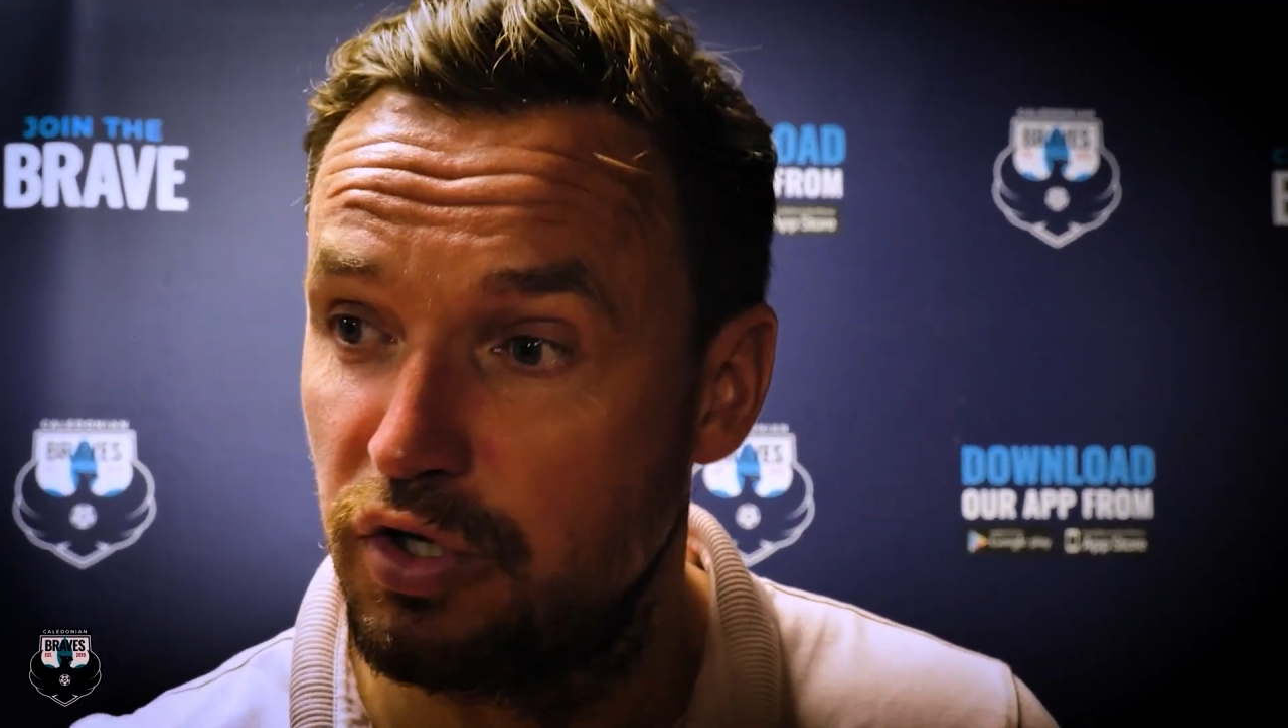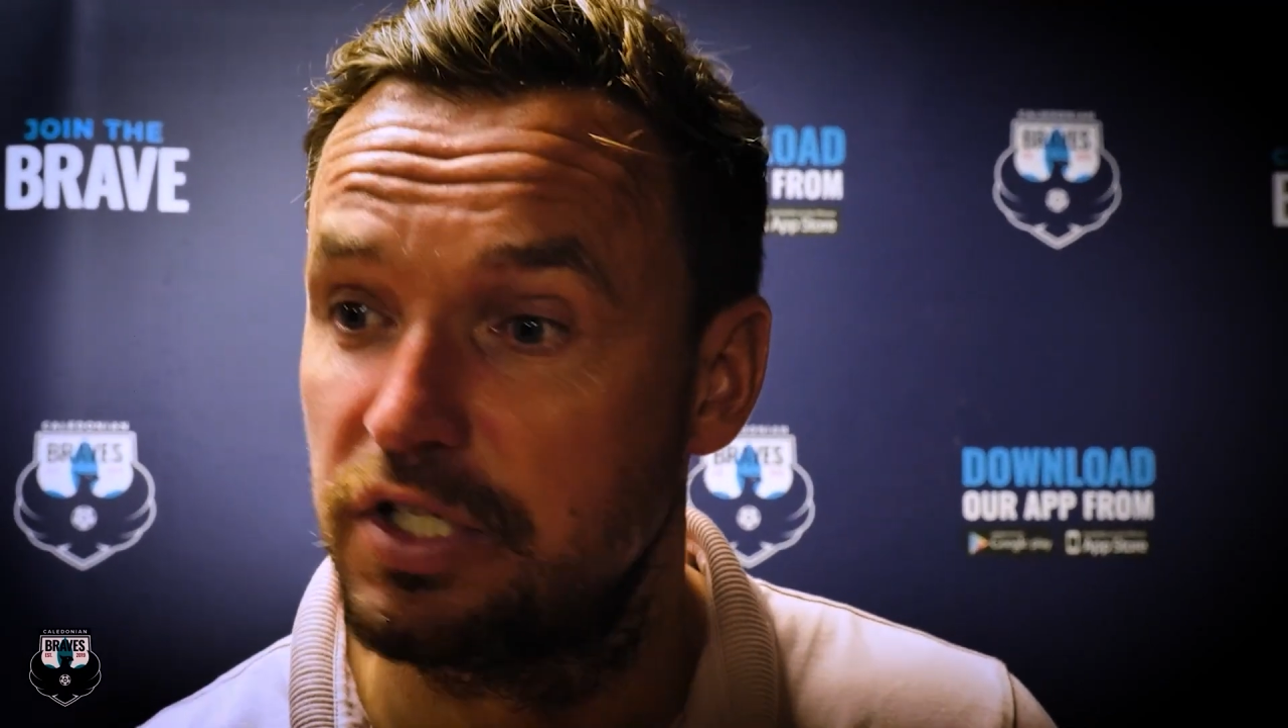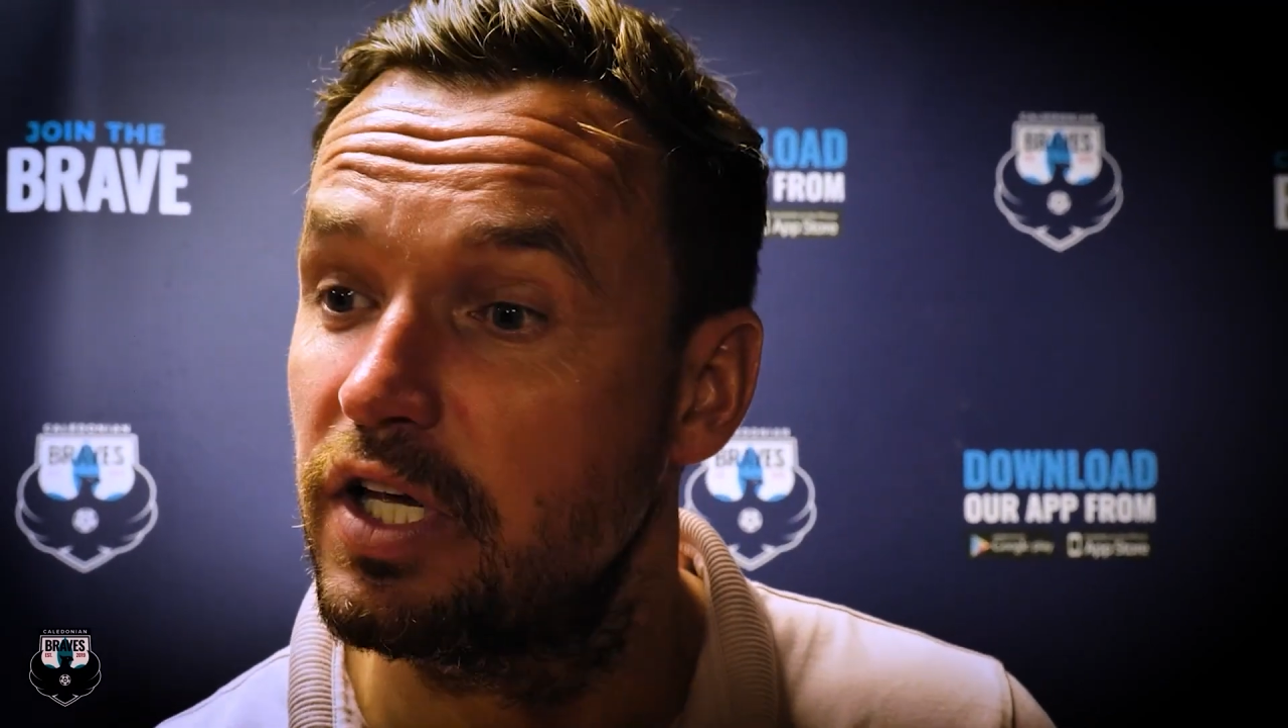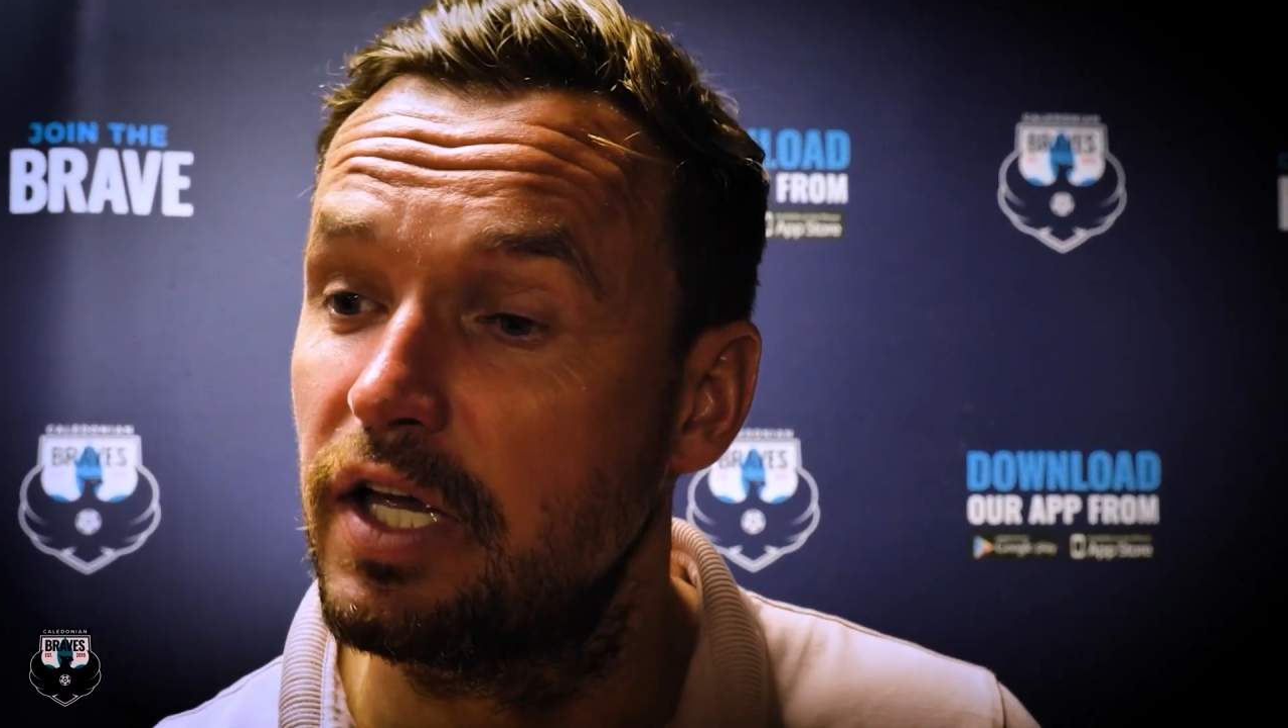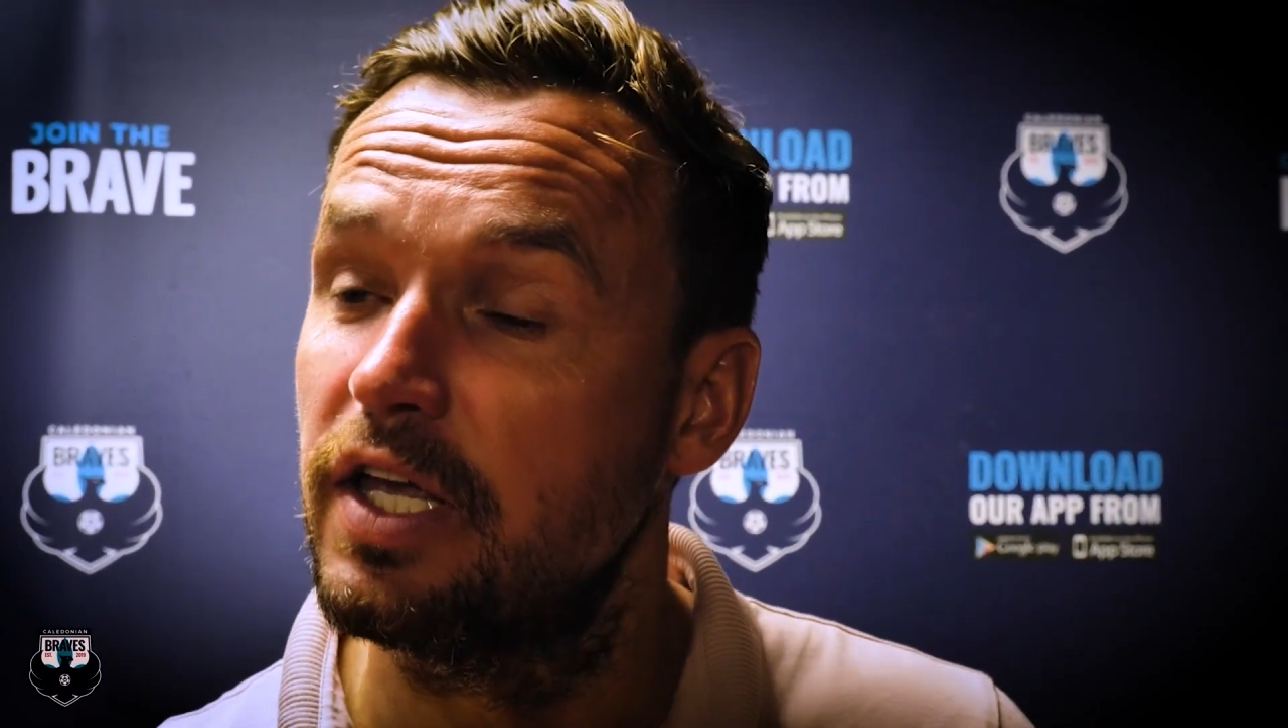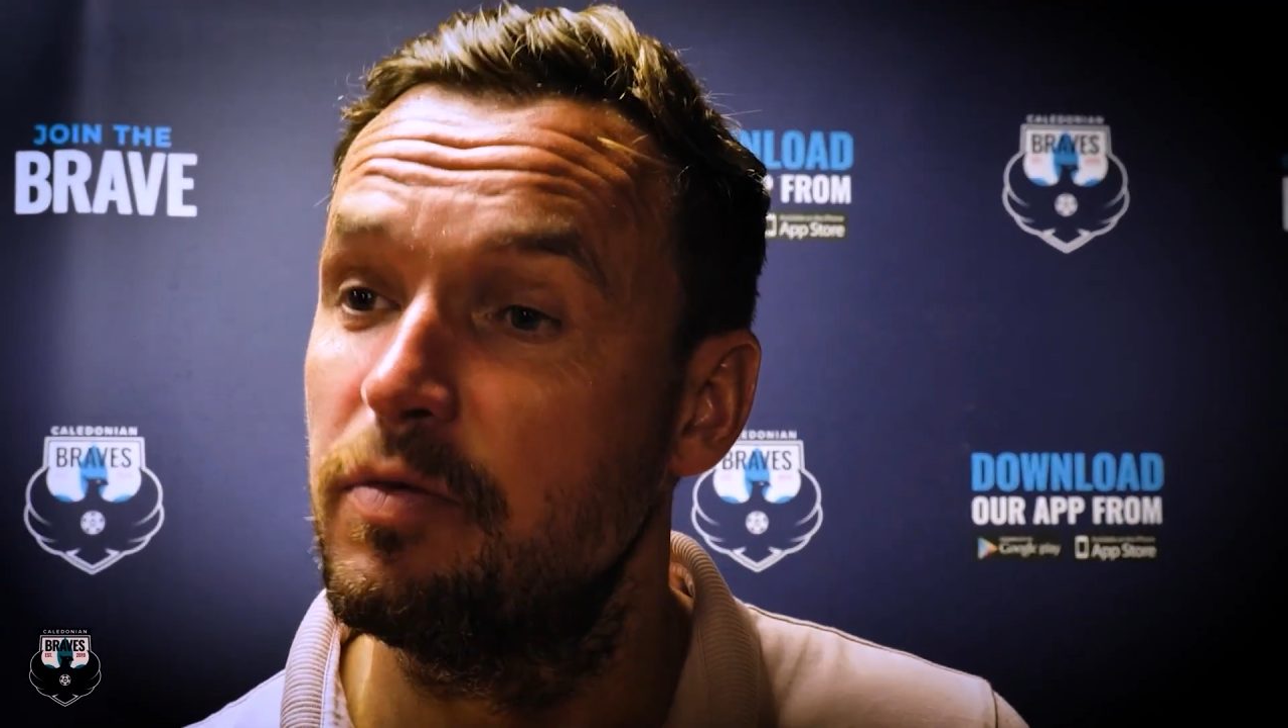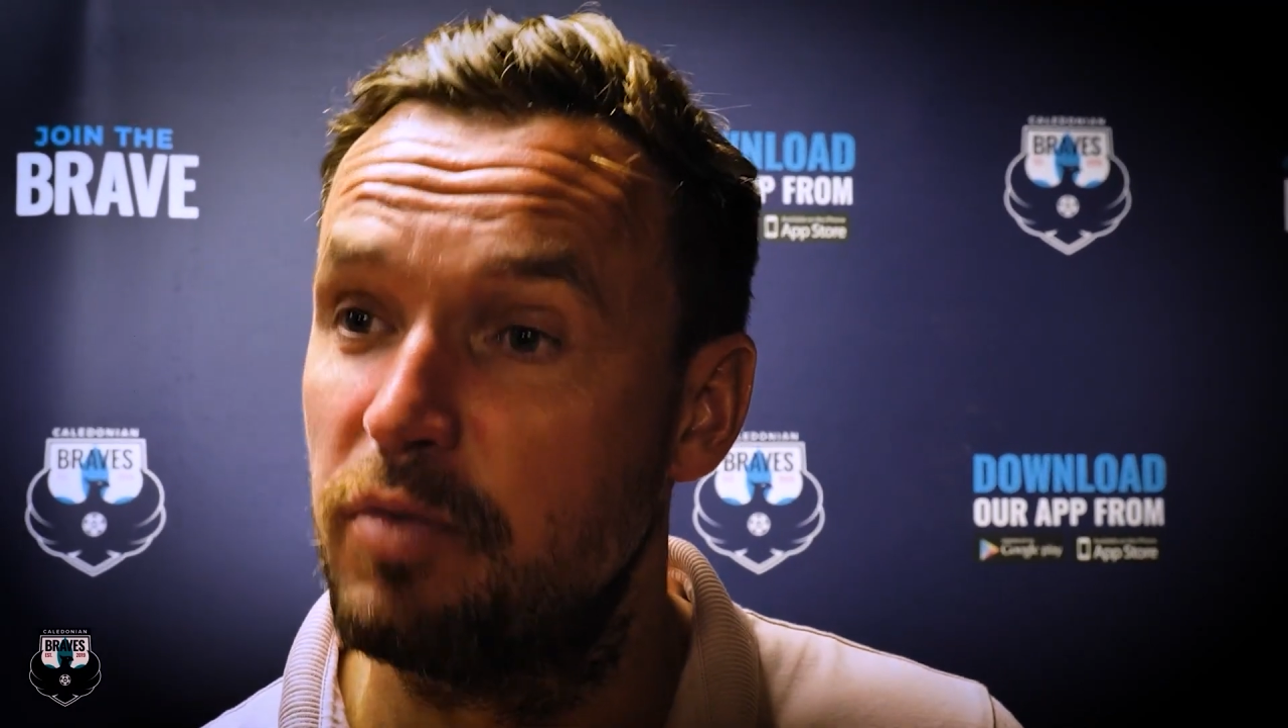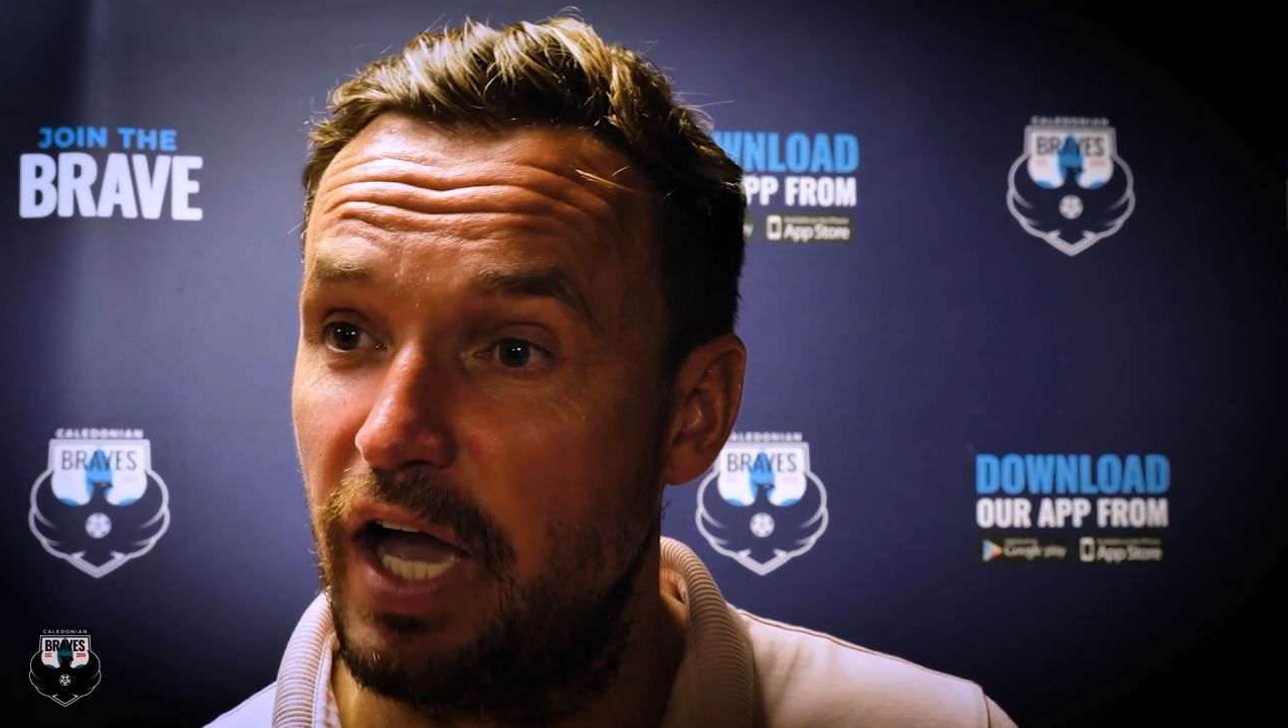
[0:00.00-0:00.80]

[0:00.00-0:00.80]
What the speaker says: as they can keep